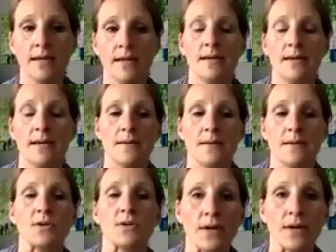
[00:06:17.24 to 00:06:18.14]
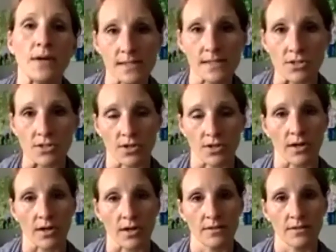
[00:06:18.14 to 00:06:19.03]
But you're going to see sugar
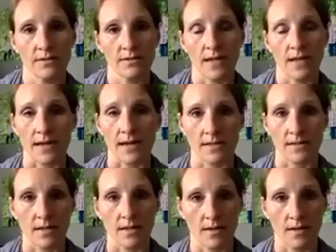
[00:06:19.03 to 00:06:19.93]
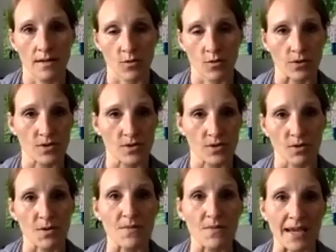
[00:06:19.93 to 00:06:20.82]
as the first or
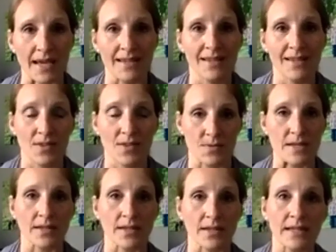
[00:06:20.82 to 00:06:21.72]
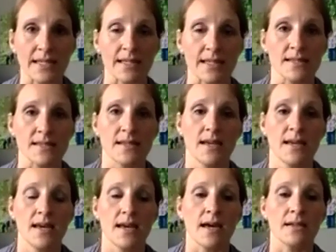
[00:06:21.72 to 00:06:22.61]
main three ingredients,
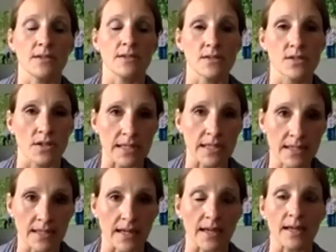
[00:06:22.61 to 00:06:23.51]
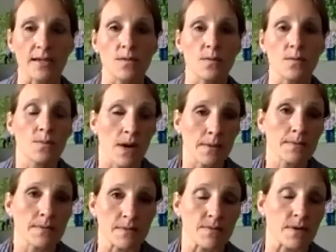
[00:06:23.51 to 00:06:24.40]
and you'll start eating it and you will
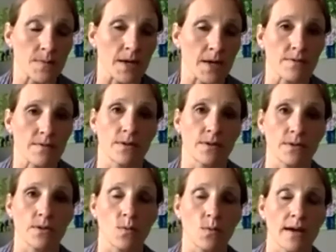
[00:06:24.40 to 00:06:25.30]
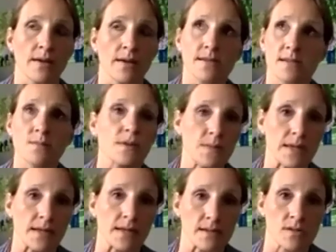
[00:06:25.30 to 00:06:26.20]
probably feel better for a little while simply
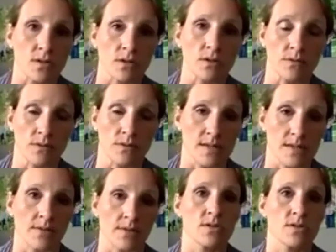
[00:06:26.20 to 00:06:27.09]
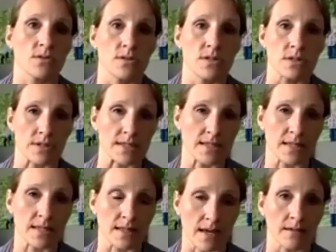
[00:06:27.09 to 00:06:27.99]
because the gluten is out. So you're
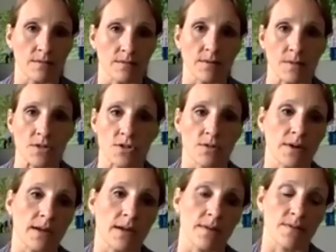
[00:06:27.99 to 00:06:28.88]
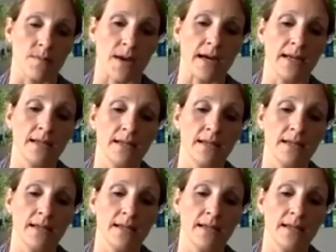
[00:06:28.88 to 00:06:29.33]
decreasing that inflammation right off the bat.